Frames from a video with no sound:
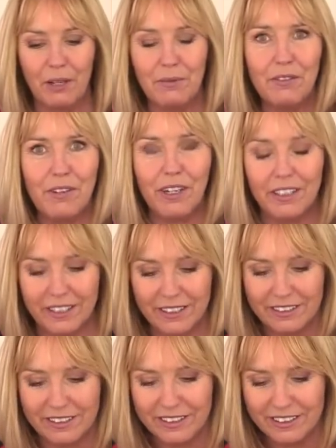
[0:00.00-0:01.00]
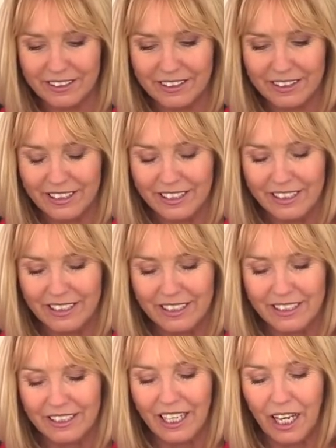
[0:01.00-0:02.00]
Hope you're right.
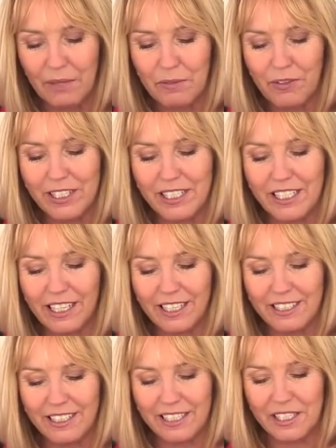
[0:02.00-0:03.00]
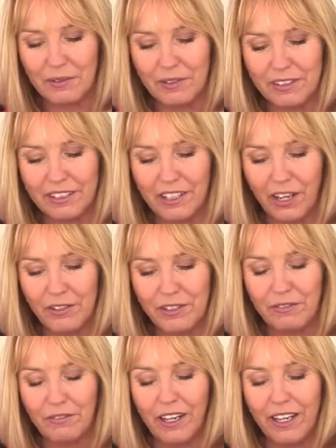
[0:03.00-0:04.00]
Hope you're inside next to a
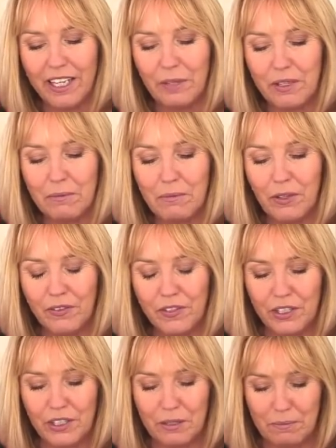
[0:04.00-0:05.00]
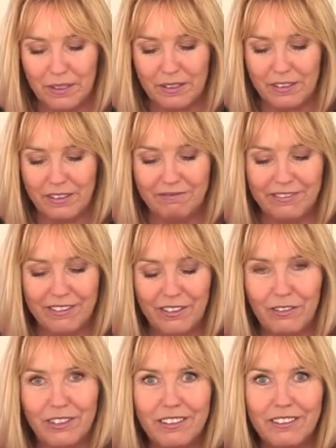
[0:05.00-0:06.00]
cozy fire with a mug of soup and
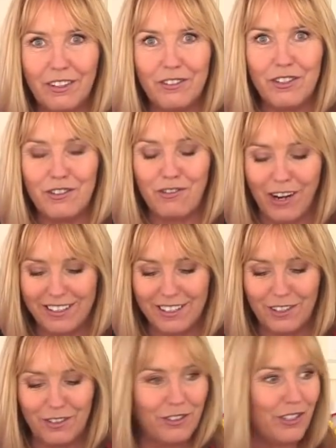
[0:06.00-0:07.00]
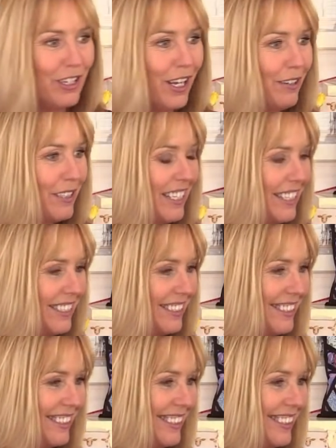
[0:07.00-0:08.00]
not stranded or snowed
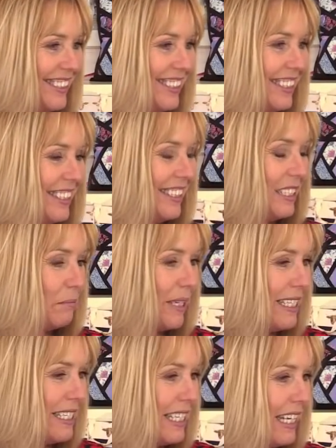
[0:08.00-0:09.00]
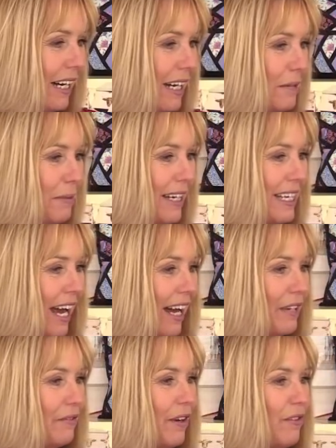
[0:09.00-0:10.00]
in. PC, iPad,
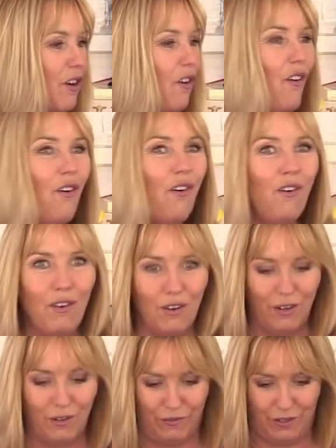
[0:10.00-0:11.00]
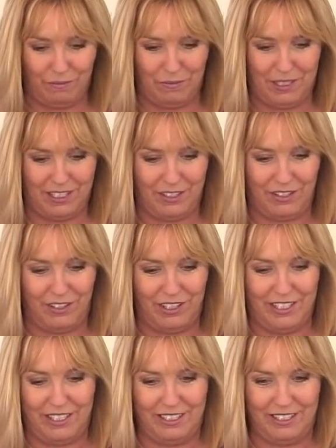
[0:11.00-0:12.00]
iPhone, all of them, says
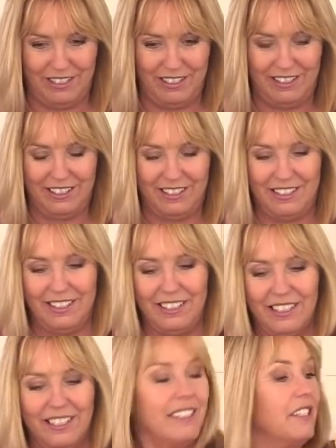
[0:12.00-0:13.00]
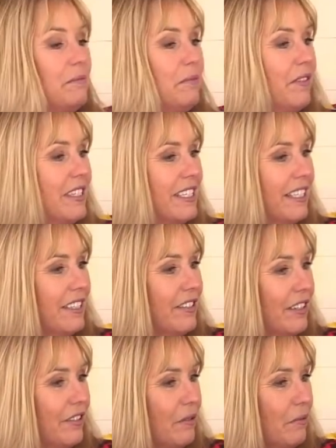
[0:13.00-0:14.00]
Chris. Let's move this
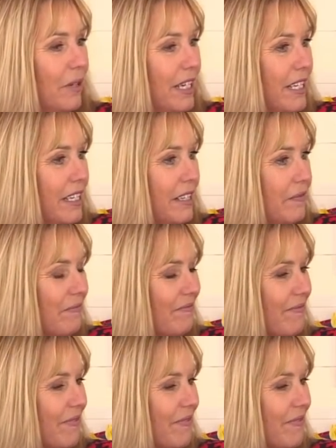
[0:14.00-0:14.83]
slider out of the way.